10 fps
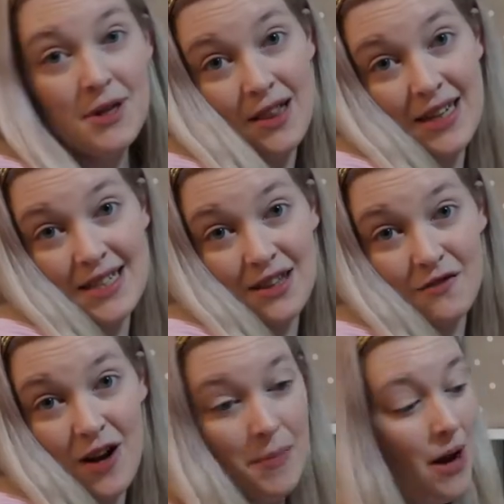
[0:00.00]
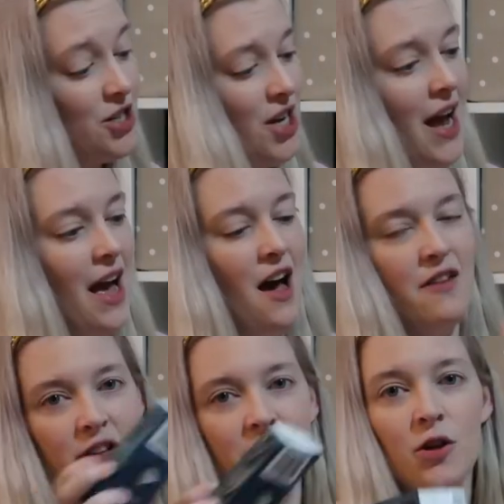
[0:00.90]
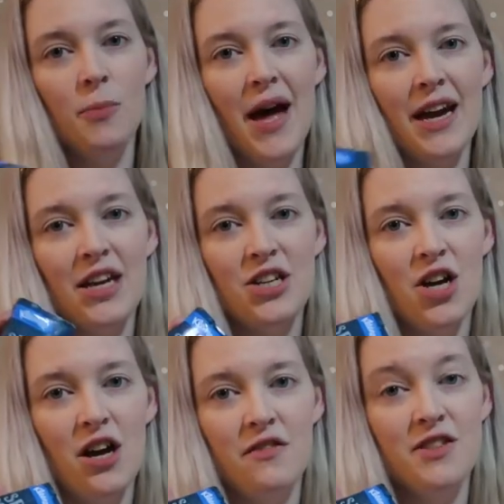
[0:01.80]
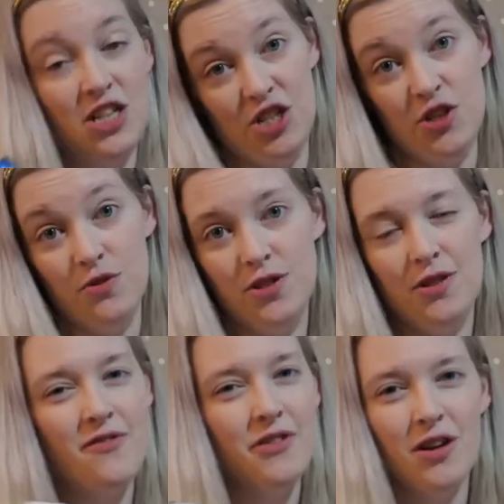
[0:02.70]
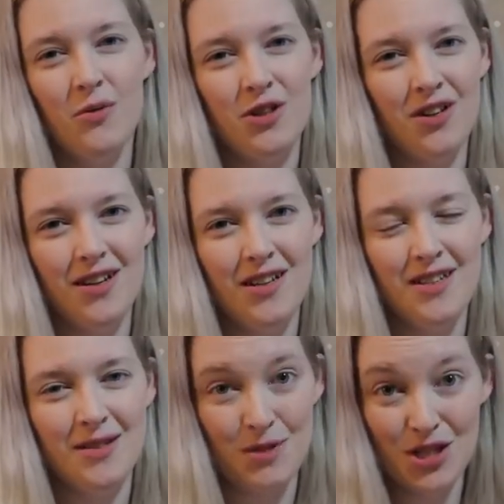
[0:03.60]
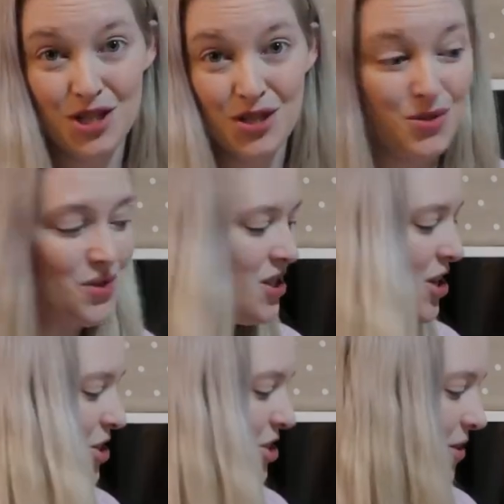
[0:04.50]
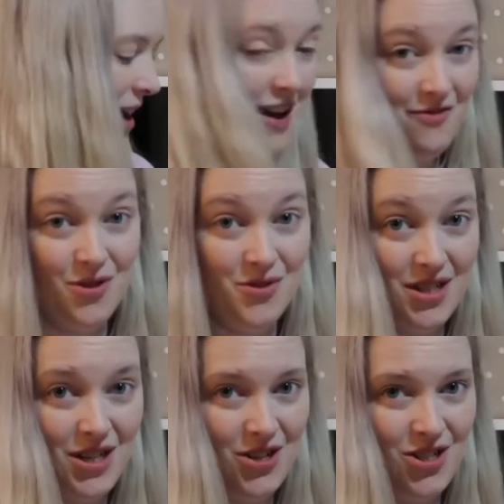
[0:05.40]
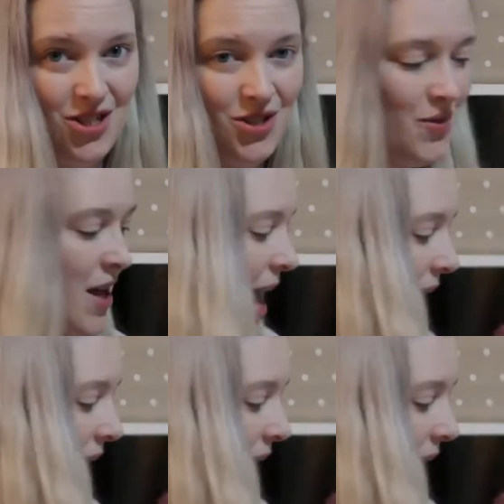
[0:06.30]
but not least, in the front pouch, I have a little package of tissues. You never know when you're gonna need some tissues, so I have those in here too.